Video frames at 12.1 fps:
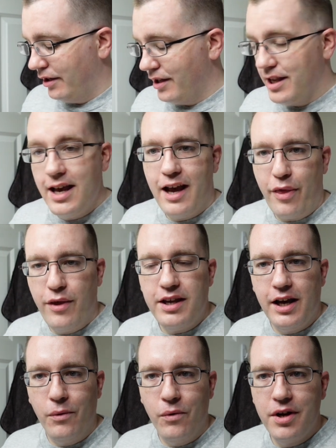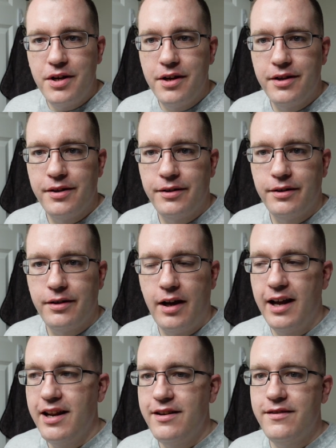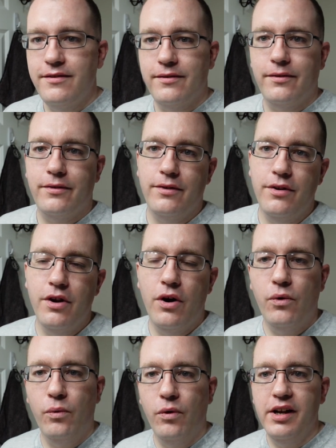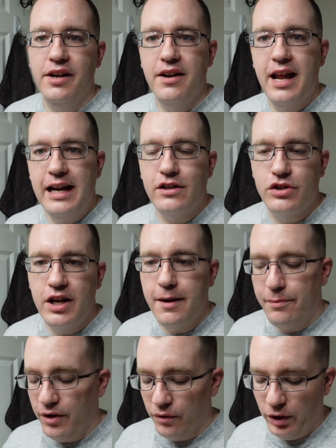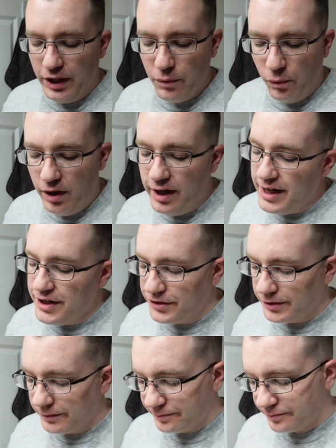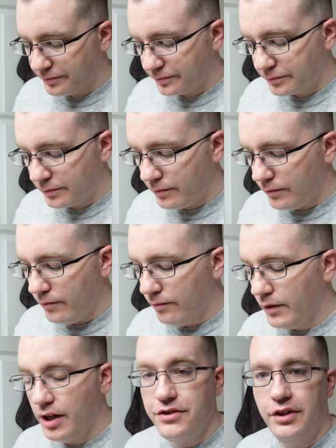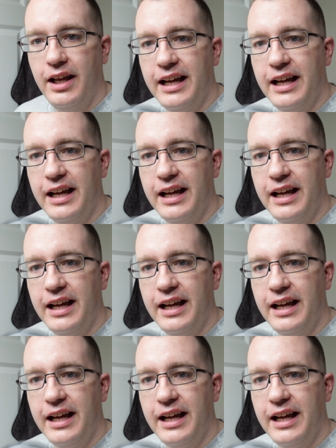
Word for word: Yeah, I think I would. I didn't know what Nag Champa really was until